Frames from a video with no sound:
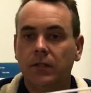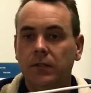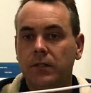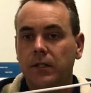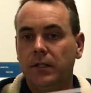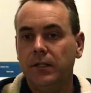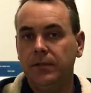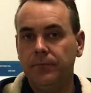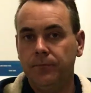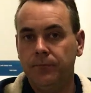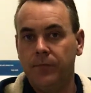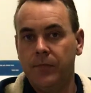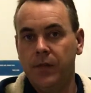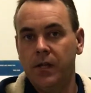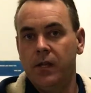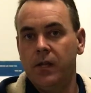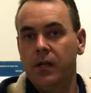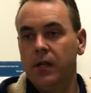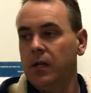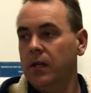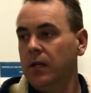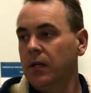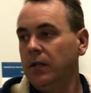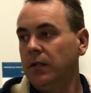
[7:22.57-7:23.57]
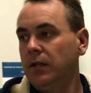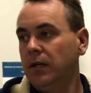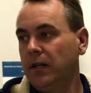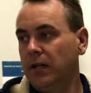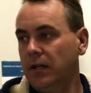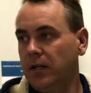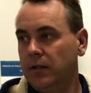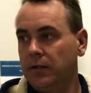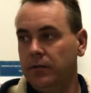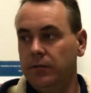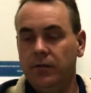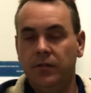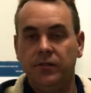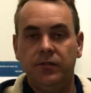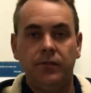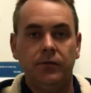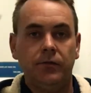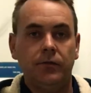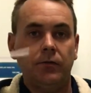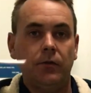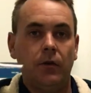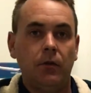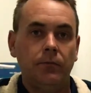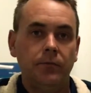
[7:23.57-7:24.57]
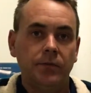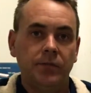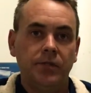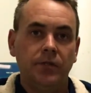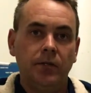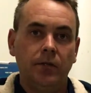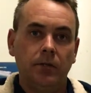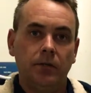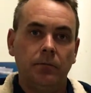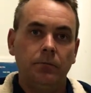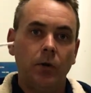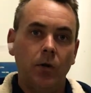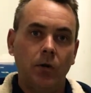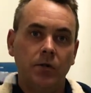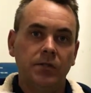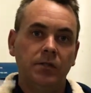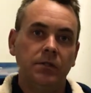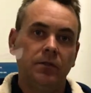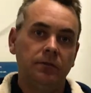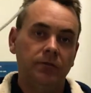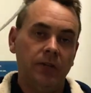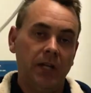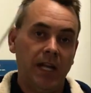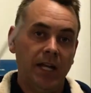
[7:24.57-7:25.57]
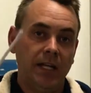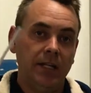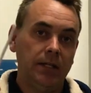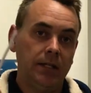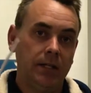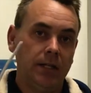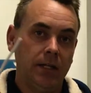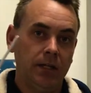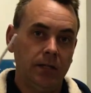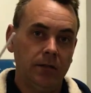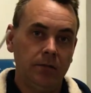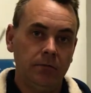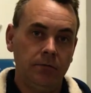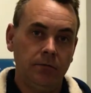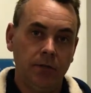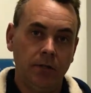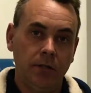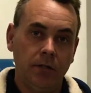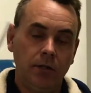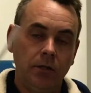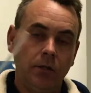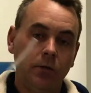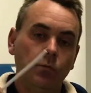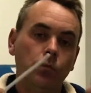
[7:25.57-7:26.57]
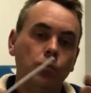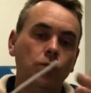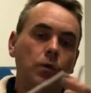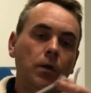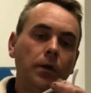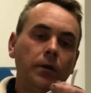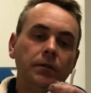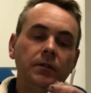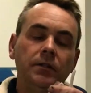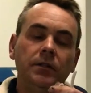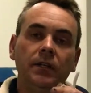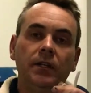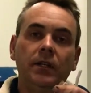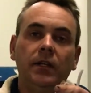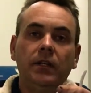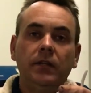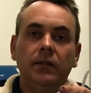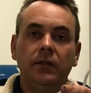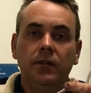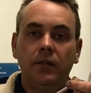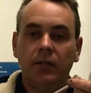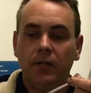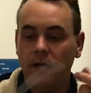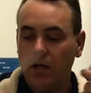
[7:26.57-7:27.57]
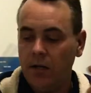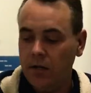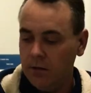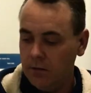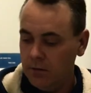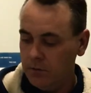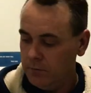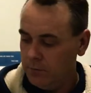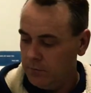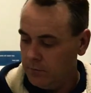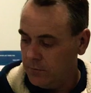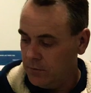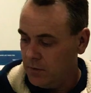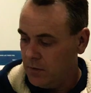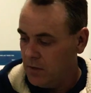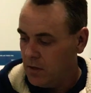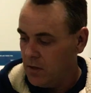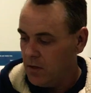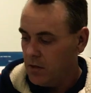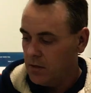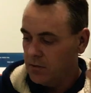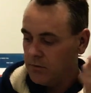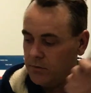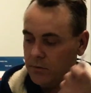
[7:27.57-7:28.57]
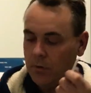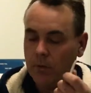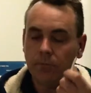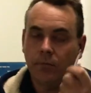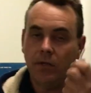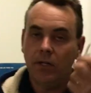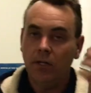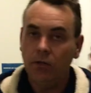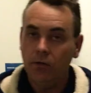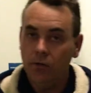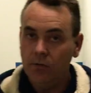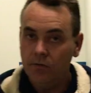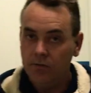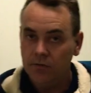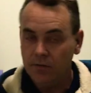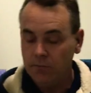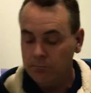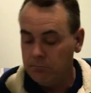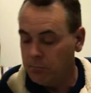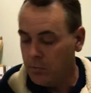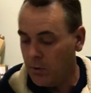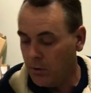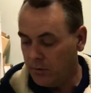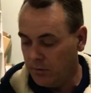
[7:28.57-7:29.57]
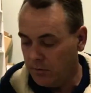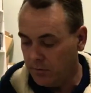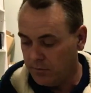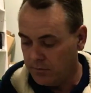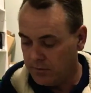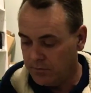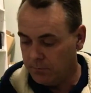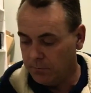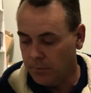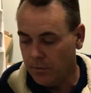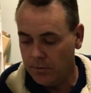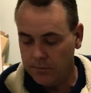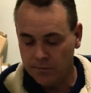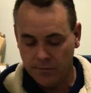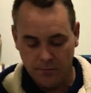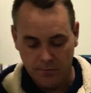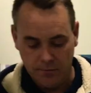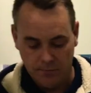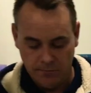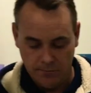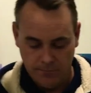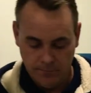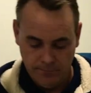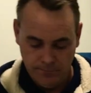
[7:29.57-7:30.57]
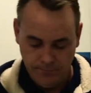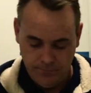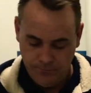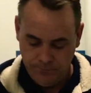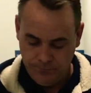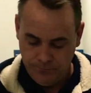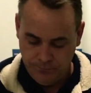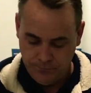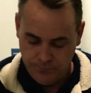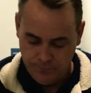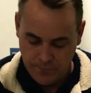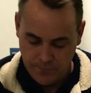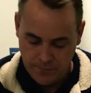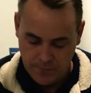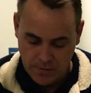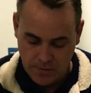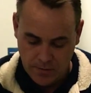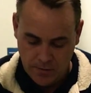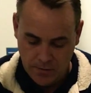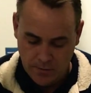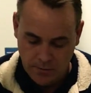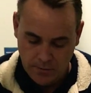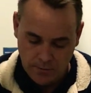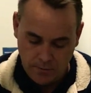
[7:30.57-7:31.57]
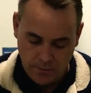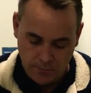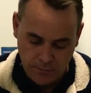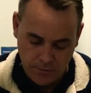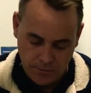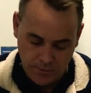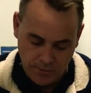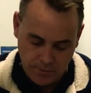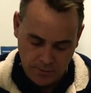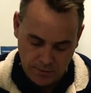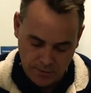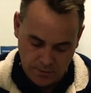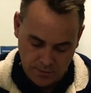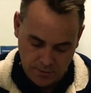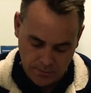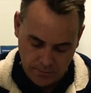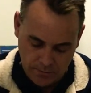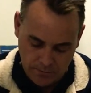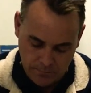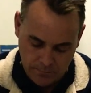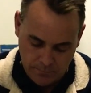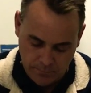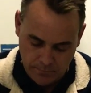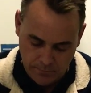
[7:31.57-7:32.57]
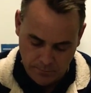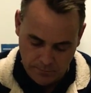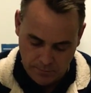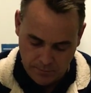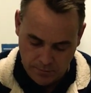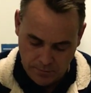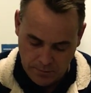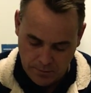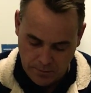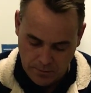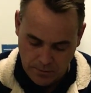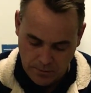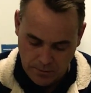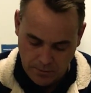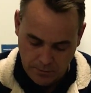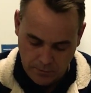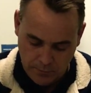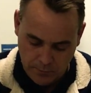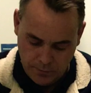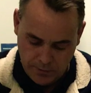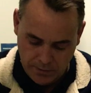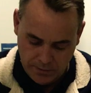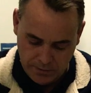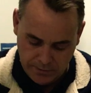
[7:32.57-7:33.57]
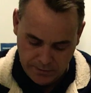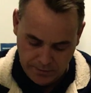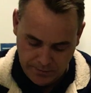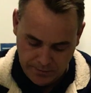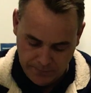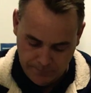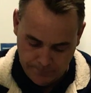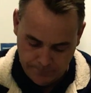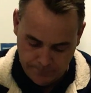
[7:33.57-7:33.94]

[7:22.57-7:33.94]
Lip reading: okay. Now this has obviously got a positive and a negative in it. You won't need the negative, so I'm going to use them both as a positive. I'm just going to quickly,